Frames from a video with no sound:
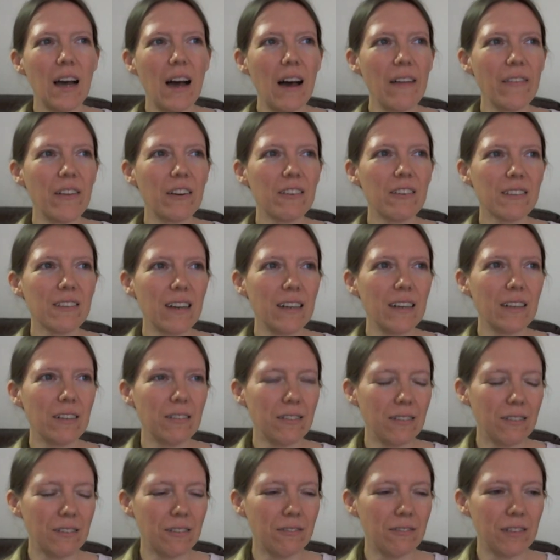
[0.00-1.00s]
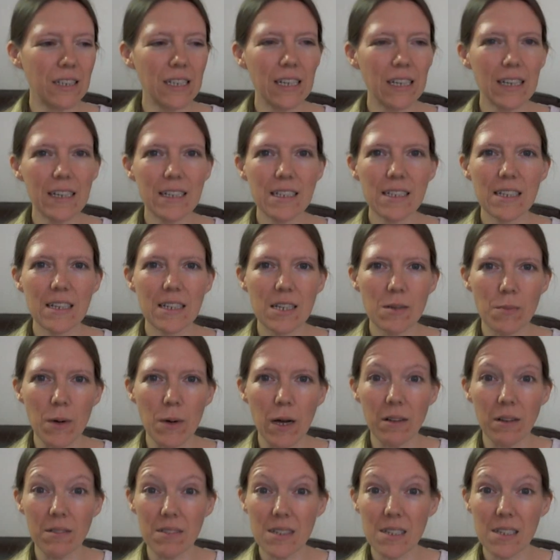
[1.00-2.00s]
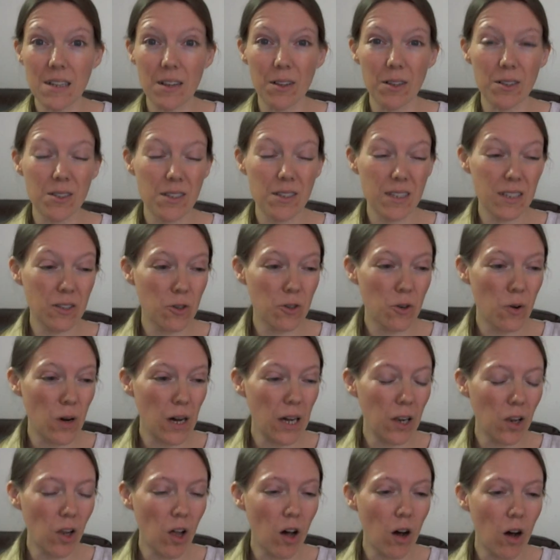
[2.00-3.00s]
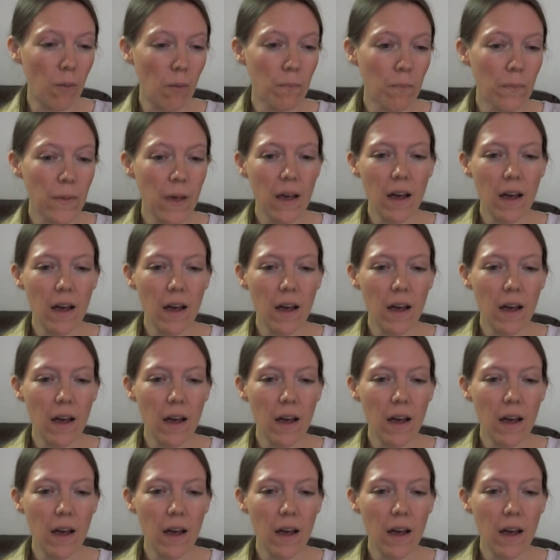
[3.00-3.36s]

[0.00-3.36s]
And then I was like, oh really, £60, still quite a lot.